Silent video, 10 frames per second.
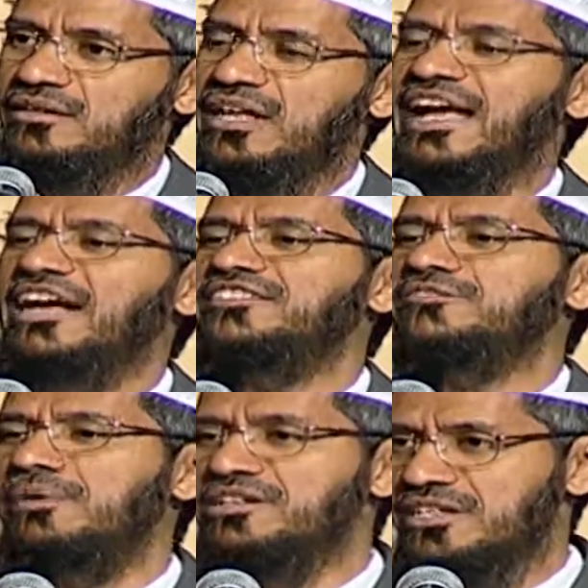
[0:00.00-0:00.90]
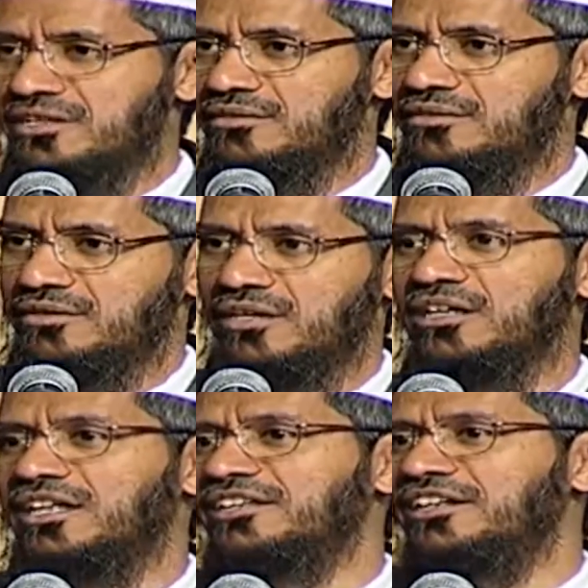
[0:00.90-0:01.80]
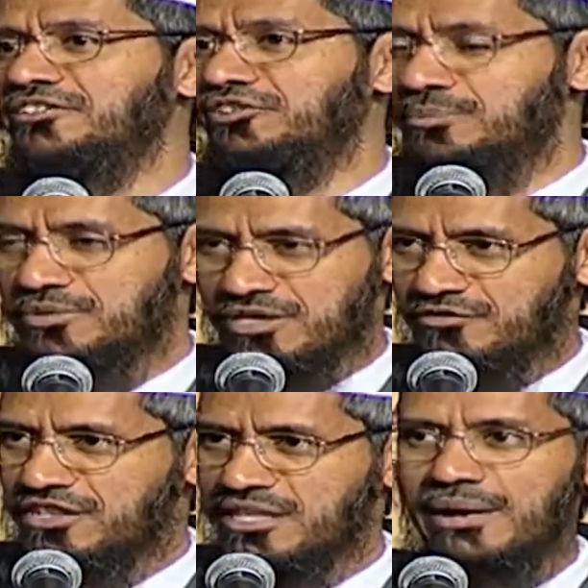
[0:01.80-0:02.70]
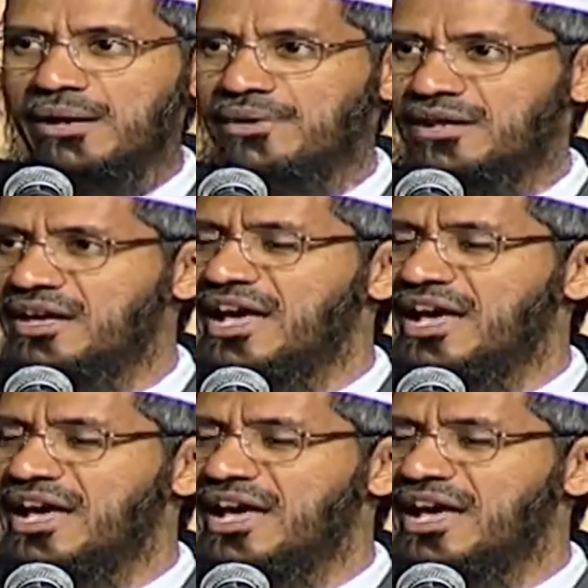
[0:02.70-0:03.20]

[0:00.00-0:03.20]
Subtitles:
Like as it's mentioned earlier in the early scriptures, even in the Bible,